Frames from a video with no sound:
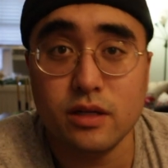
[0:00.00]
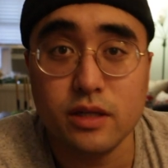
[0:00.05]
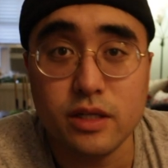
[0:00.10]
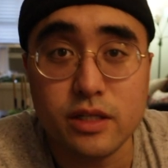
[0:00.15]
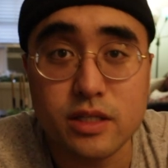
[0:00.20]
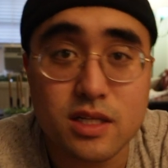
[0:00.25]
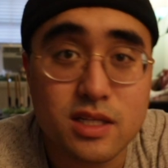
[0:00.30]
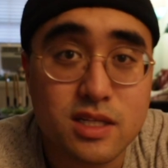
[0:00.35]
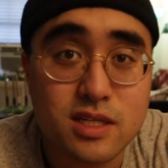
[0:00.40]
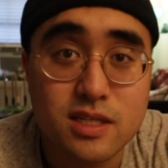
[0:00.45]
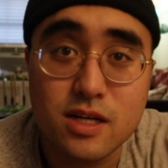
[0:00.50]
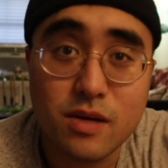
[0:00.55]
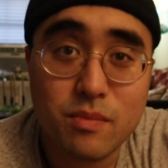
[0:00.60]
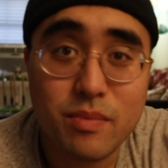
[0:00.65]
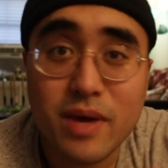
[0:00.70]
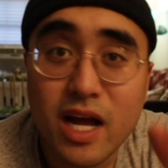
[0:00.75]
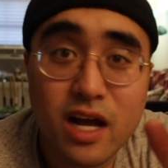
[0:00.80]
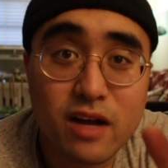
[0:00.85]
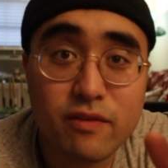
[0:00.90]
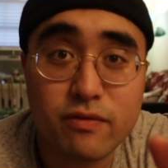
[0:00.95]
You just step
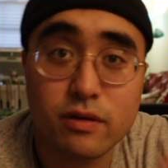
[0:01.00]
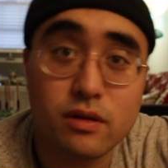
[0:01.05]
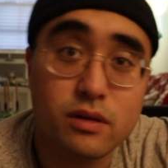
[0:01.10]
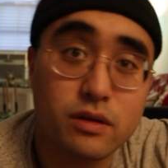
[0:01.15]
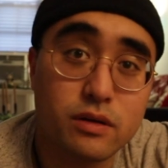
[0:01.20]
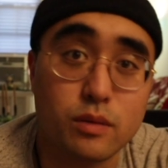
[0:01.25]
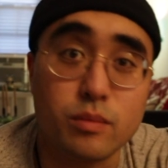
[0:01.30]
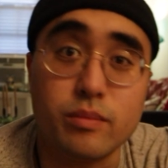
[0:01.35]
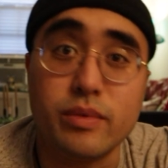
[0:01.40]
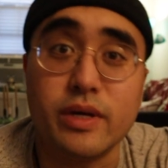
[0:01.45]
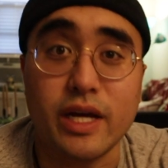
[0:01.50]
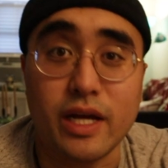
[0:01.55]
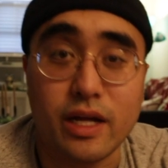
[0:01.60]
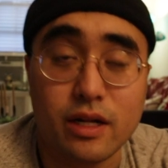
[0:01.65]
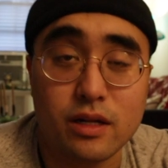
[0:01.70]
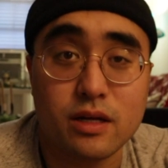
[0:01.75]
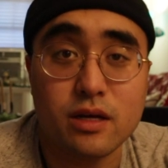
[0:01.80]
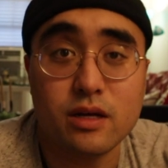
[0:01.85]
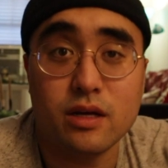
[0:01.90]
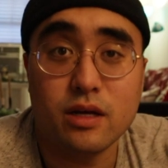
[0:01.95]
back for a little
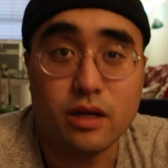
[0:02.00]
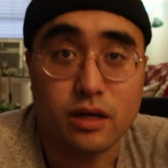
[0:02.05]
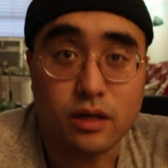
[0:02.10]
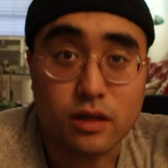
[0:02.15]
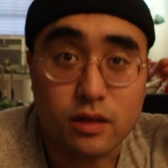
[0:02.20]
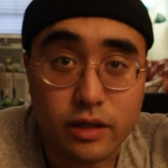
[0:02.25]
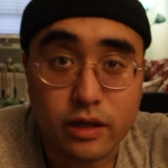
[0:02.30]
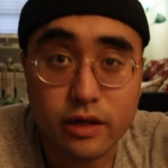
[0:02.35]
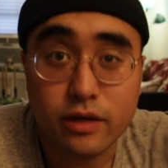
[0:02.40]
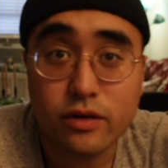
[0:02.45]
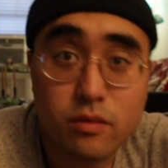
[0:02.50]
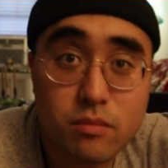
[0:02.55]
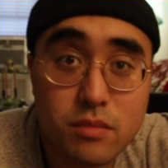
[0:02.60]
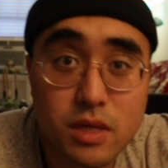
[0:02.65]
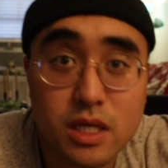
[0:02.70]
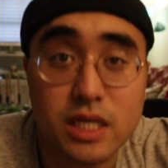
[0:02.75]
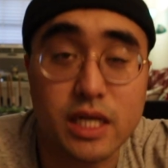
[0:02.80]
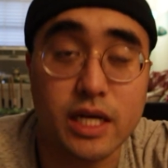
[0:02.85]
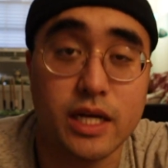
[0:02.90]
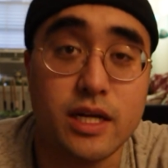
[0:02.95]
bit. Clear your
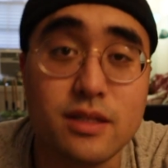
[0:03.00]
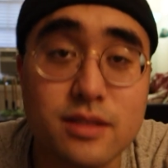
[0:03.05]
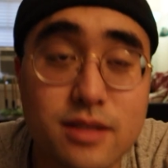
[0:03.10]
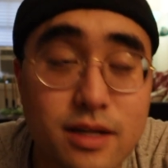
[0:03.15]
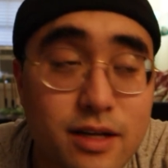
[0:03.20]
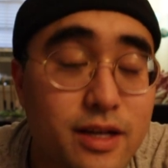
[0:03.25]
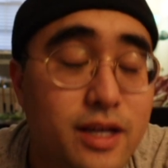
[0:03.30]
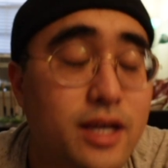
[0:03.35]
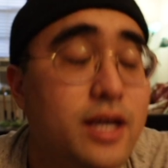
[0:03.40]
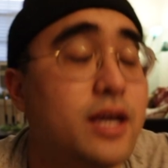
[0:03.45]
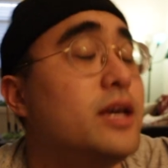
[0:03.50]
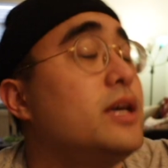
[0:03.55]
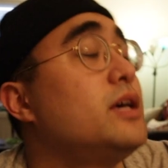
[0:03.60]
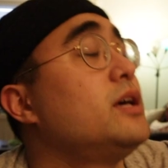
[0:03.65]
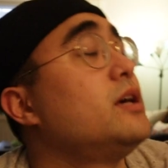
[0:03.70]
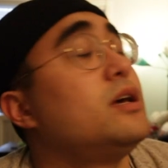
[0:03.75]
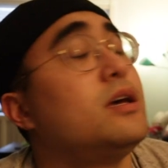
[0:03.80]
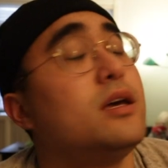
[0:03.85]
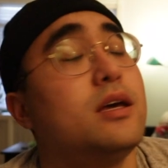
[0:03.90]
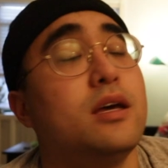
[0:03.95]
mind.
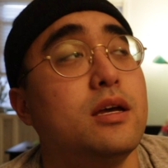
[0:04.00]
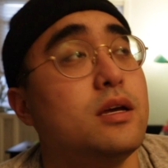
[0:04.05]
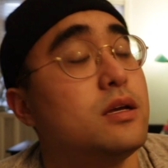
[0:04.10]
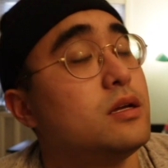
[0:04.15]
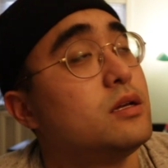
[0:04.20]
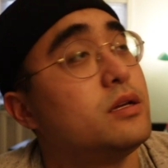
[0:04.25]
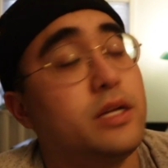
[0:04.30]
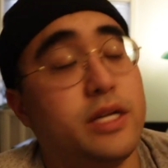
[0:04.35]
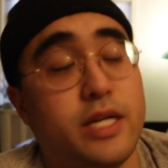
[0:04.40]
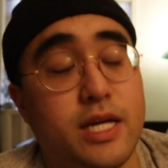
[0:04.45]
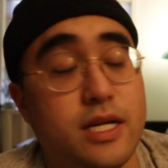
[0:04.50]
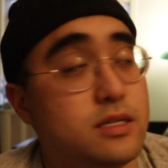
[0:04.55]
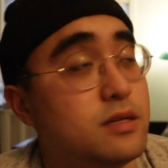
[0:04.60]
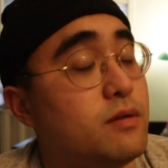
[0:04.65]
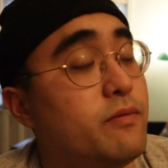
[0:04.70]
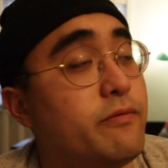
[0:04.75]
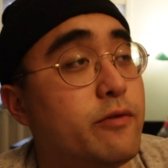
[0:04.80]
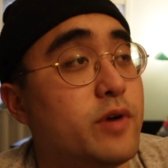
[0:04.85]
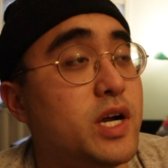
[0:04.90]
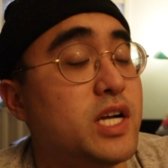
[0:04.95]
Get
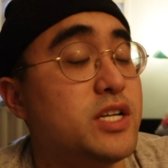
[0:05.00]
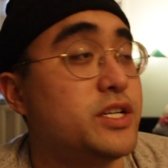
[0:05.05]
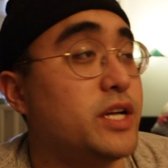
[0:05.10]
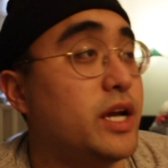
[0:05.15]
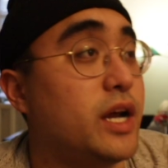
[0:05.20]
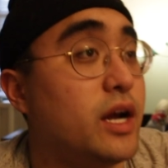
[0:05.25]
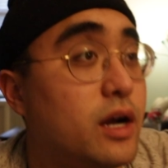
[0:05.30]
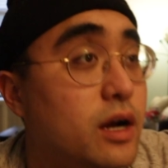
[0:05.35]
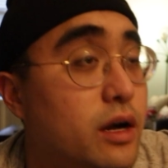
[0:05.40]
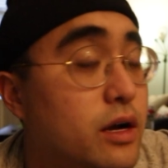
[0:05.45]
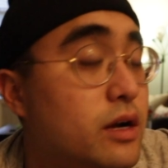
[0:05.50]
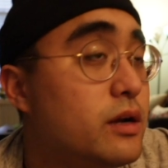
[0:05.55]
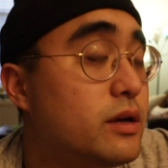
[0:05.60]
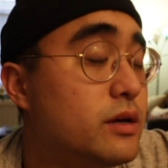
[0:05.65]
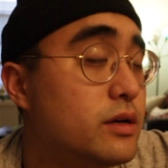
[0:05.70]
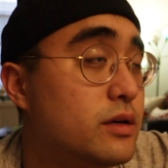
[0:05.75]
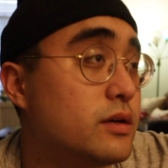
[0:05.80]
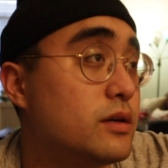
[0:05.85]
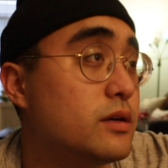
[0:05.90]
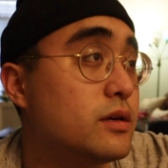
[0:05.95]
some fresh air.
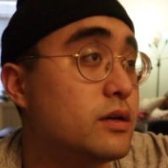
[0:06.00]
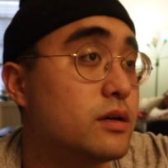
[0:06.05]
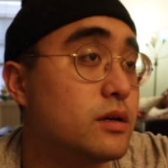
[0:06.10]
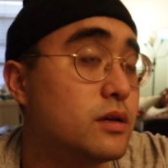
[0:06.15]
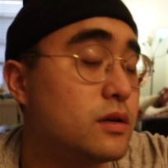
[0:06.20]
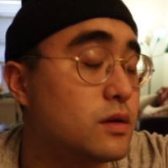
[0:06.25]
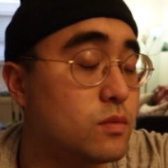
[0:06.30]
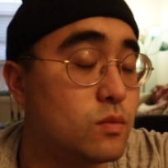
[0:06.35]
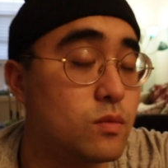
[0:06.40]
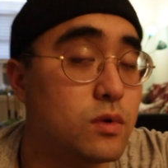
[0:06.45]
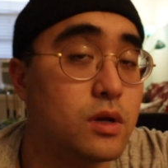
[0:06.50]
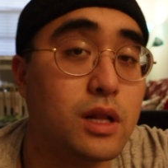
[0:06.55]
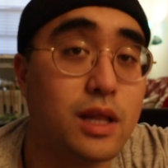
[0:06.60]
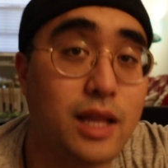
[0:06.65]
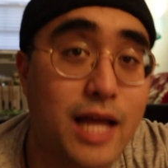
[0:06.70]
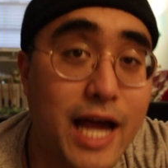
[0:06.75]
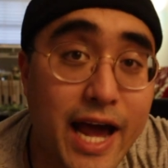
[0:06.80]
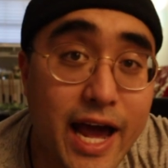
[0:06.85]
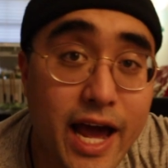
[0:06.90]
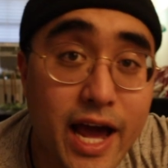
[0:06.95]

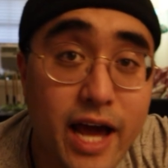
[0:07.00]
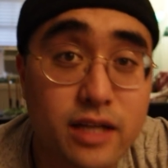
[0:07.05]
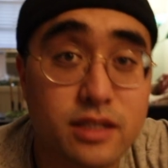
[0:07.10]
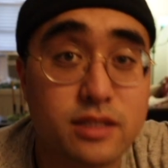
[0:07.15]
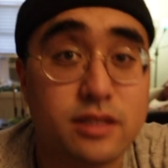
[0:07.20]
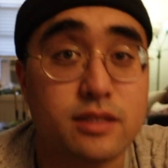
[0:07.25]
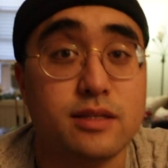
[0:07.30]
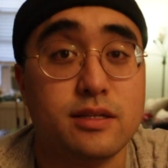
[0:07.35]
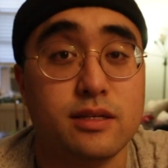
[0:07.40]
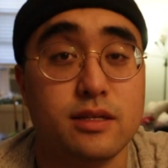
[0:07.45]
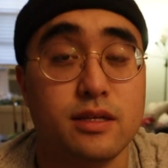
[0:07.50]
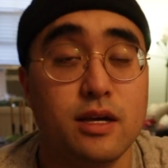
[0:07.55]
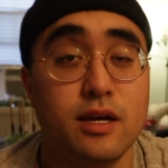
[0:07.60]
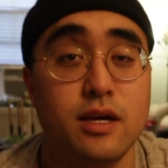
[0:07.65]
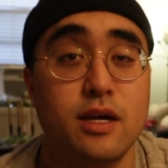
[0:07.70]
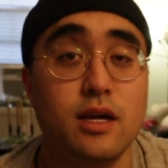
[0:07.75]
Relax.